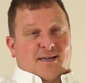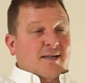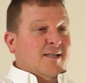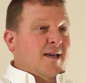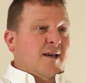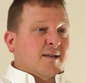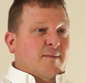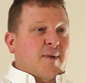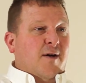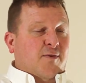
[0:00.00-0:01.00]
could take
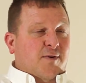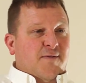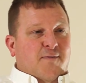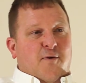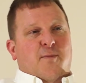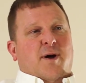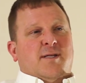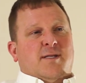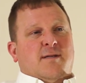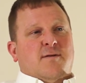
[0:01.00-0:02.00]
us about 3 to 4
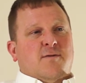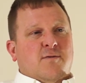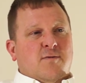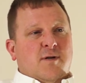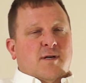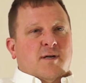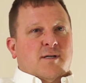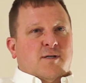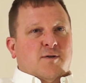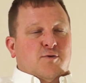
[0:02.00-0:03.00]
months to
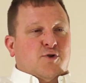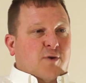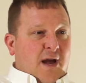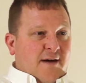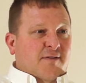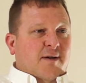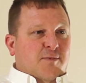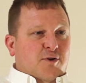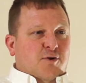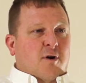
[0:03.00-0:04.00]
draft
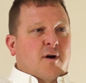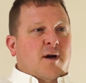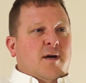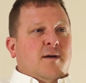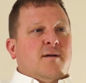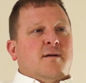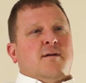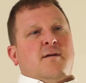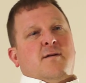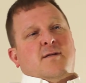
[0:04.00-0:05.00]
up the drawing,
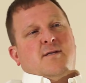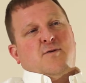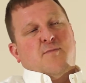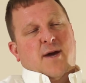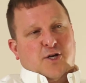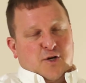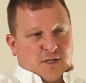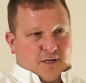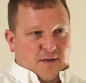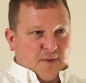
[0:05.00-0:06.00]
to make sure
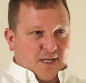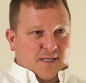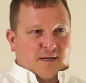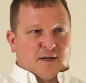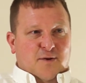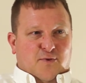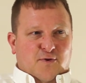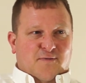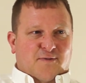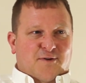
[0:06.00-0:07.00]
it's going to meet city
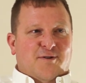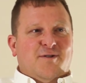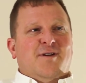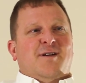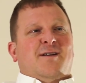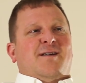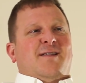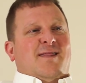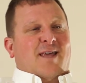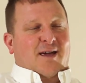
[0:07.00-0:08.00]
approval.
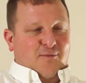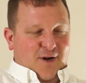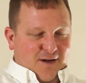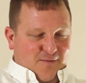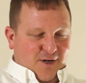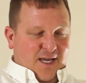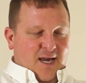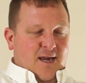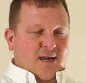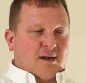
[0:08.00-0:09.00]
Then we're
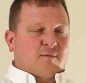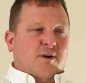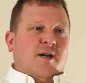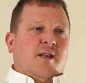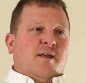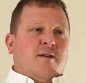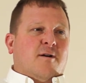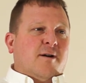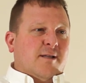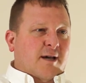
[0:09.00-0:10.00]
taking it, we're getting the
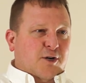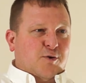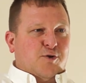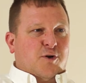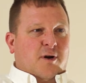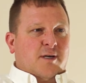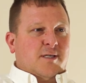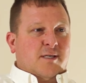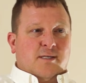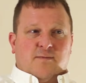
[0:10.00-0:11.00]
architectural
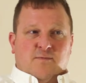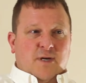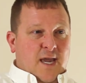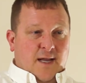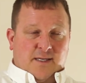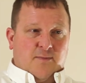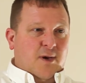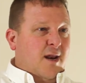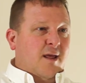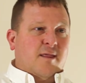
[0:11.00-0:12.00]
drawings, because we can't
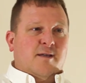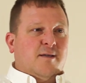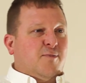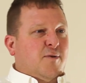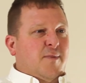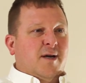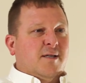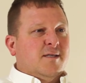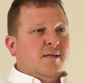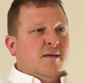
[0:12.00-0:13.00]
submit anything to permits